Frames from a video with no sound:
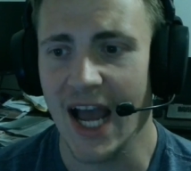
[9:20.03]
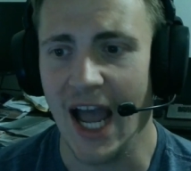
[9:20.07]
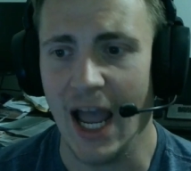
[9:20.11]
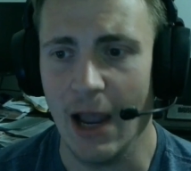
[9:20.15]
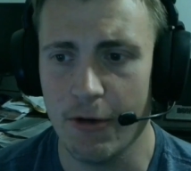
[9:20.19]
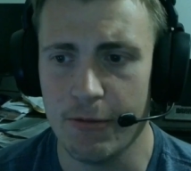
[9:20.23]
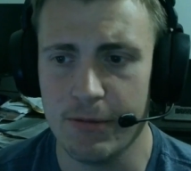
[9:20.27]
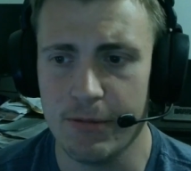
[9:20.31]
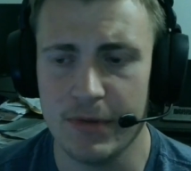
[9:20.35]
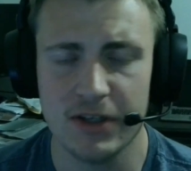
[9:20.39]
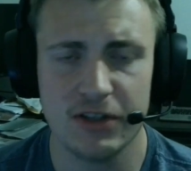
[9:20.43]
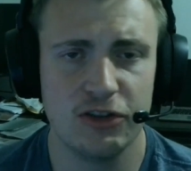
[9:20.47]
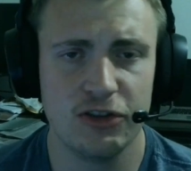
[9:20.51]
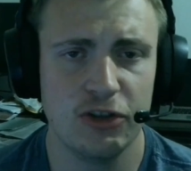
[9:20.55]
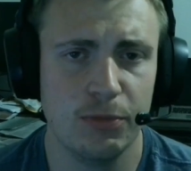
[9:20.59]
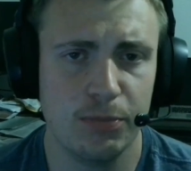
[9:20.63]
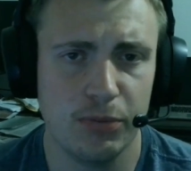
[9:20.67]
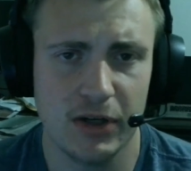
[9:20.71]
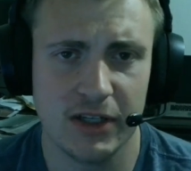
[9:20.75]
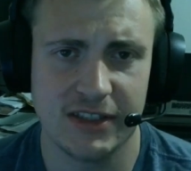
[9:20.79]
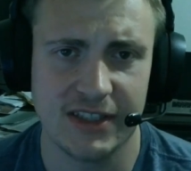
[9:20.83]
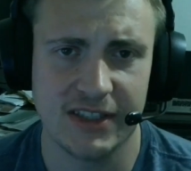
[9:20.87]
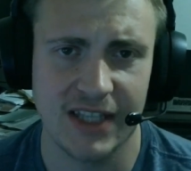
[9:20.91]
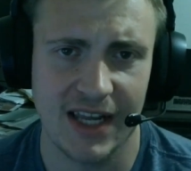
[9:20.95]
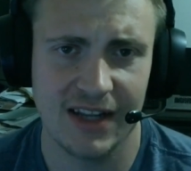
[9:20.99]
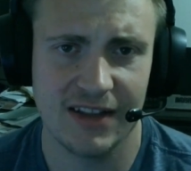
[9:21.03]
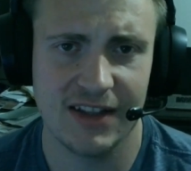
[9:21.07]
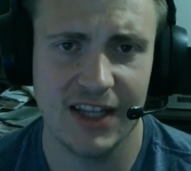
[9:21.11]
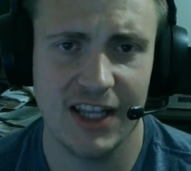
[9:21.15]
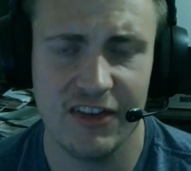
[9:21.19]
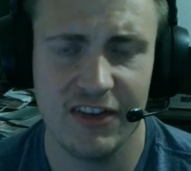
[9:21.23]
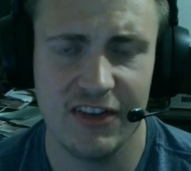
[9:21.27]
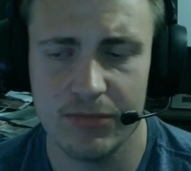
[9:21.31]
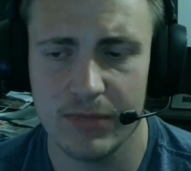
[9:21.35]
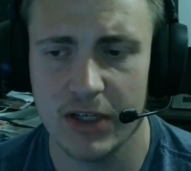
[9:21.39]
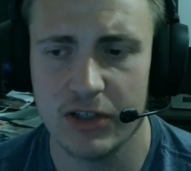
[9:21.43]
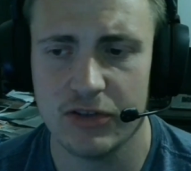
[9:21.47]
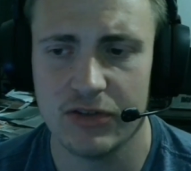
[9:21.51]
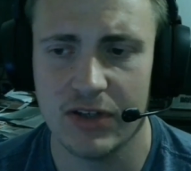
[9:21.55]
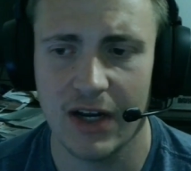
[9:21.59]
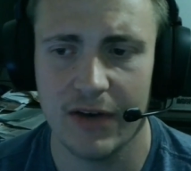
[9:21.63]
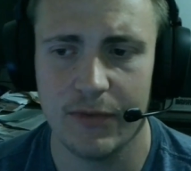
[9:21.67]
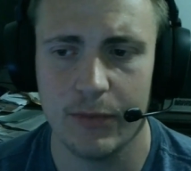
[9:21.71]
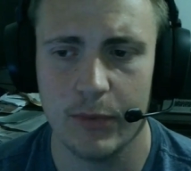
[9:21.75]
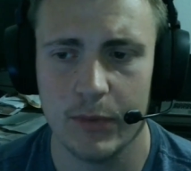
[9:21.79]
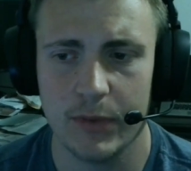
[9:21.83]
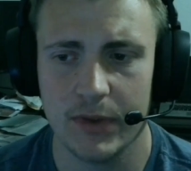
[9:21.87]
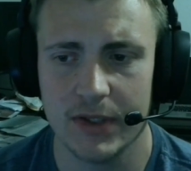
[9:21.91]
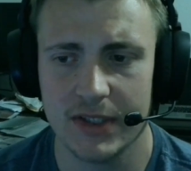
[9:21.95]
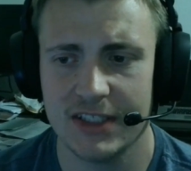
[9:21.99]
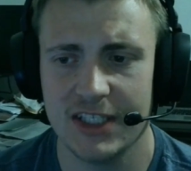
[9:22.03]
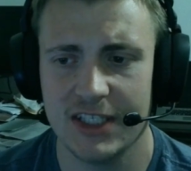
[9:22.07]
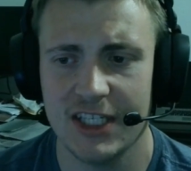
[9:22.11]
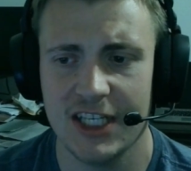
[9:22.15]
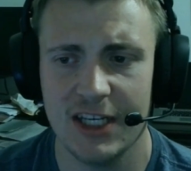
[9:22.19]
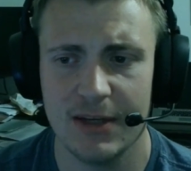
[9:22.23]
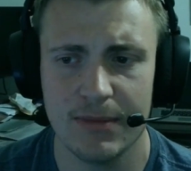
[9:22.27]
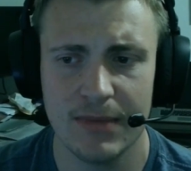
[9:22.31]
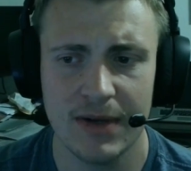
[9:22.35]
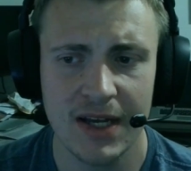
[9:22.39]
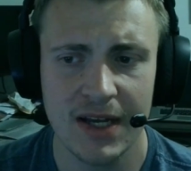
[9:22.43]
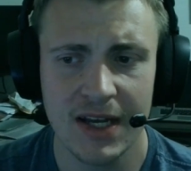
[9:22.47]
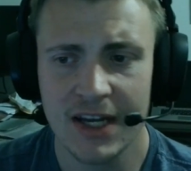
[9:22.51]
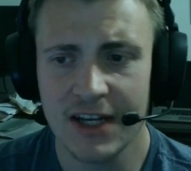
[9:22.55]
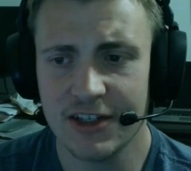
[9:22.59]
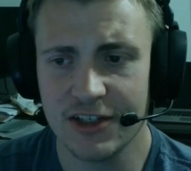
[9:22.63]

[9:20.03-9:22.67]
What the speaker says: I would be super ecstatic leaving my draft with this team.